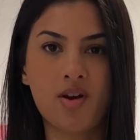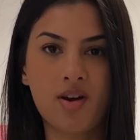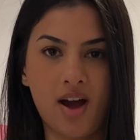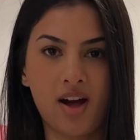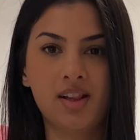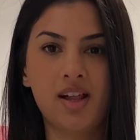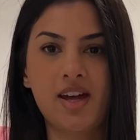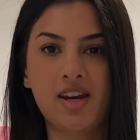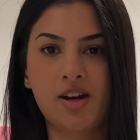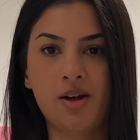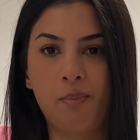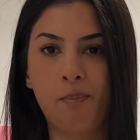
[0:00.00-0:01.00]
neckline
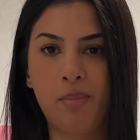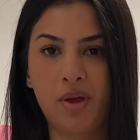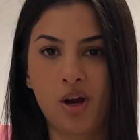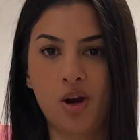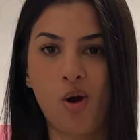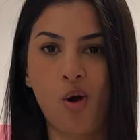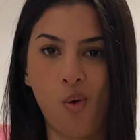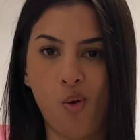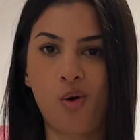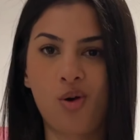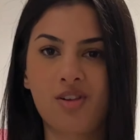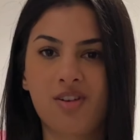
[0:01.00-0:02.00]
and a bigger
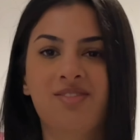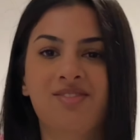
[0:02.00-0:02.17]
hole.